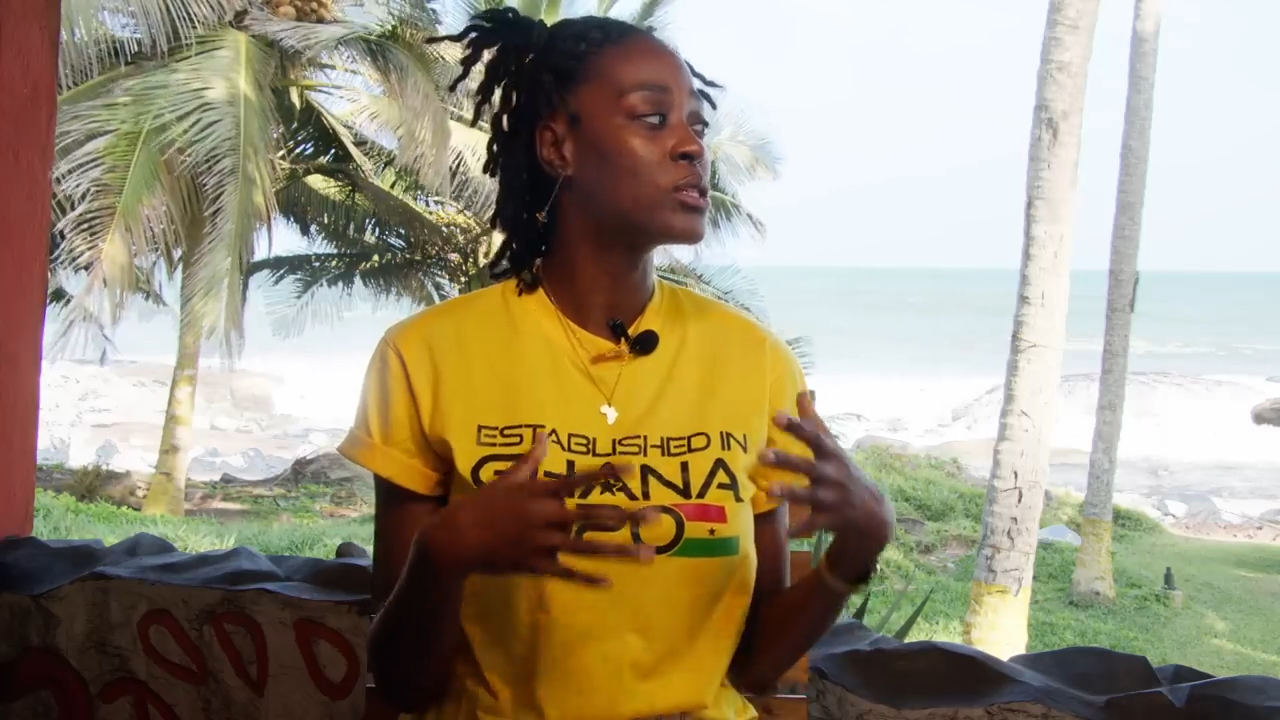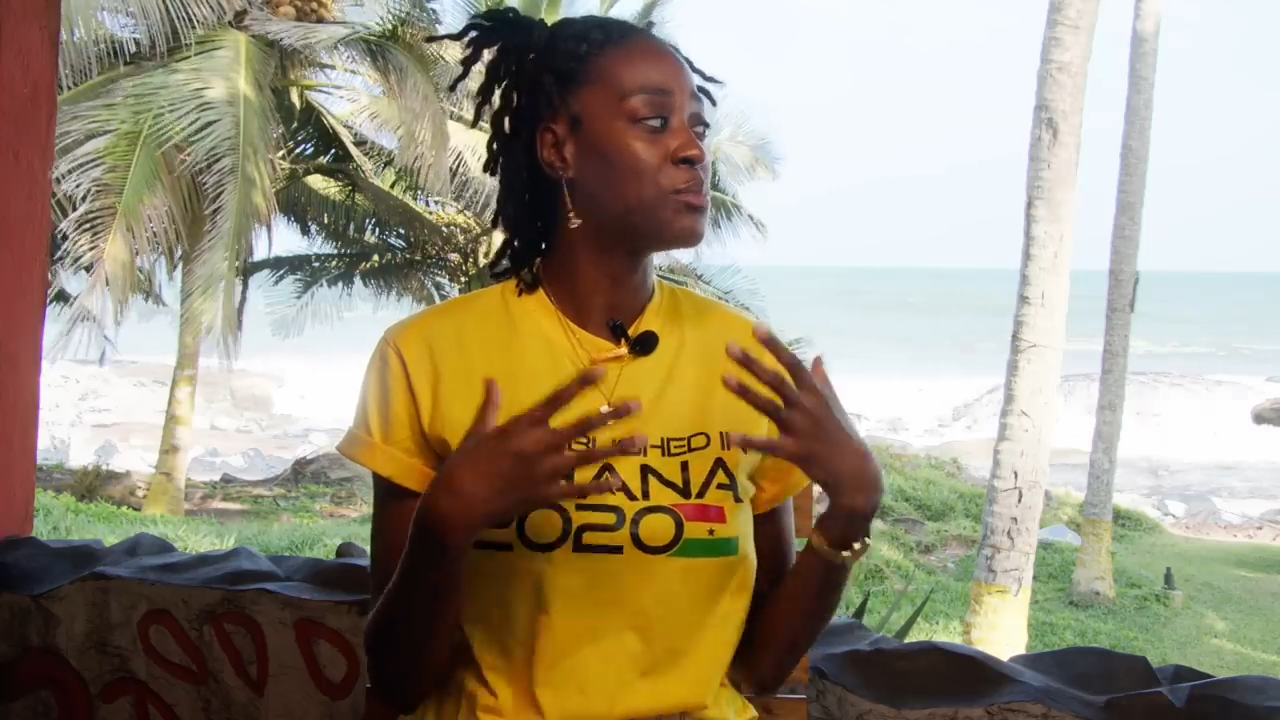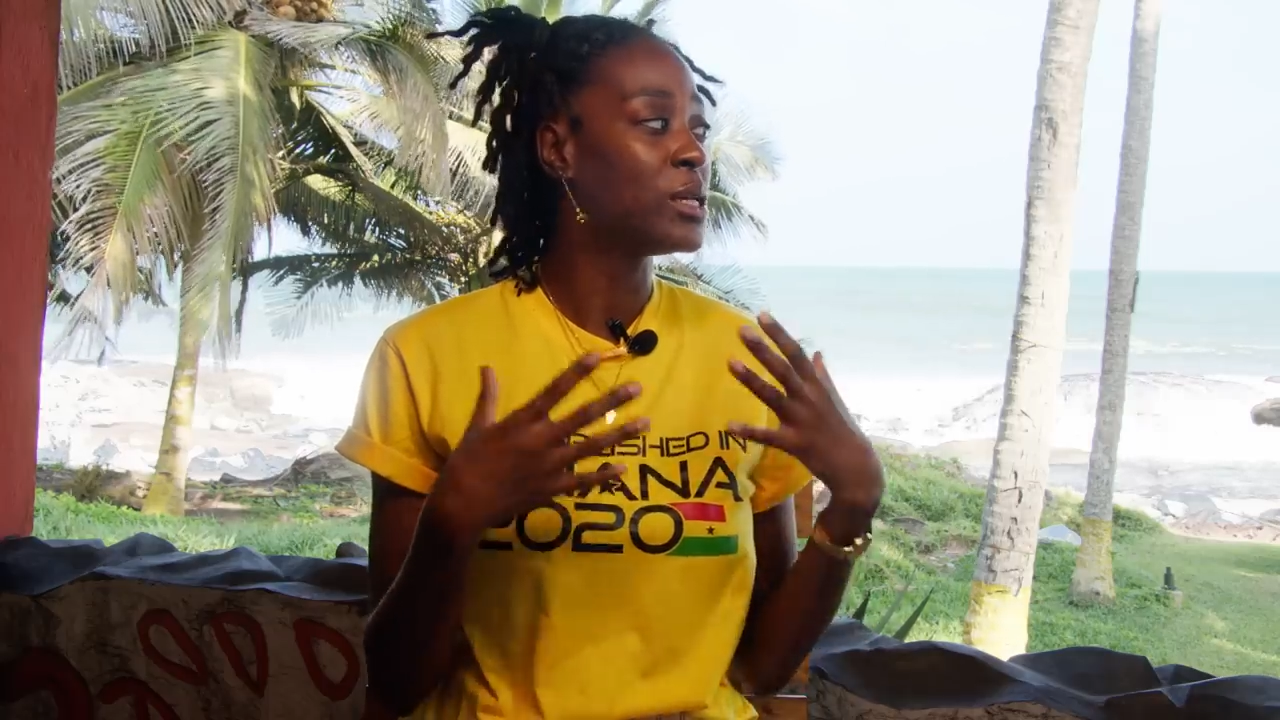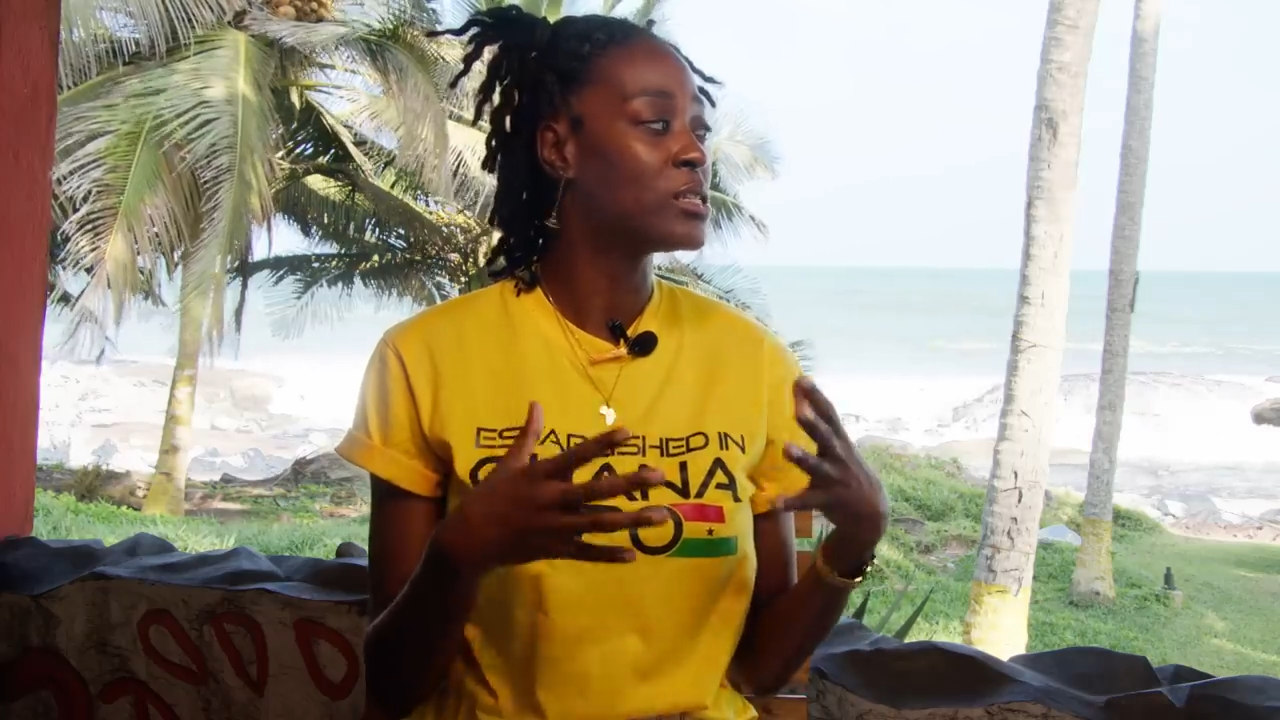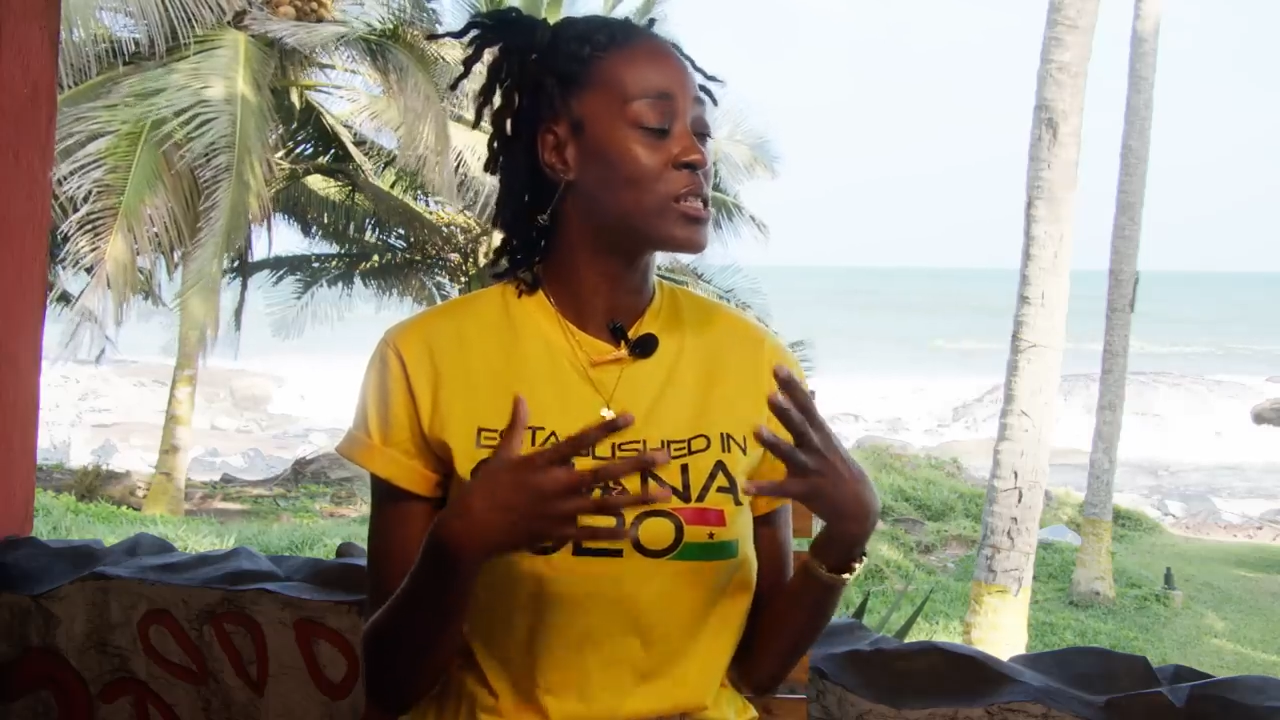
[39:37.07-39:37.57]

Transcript: to be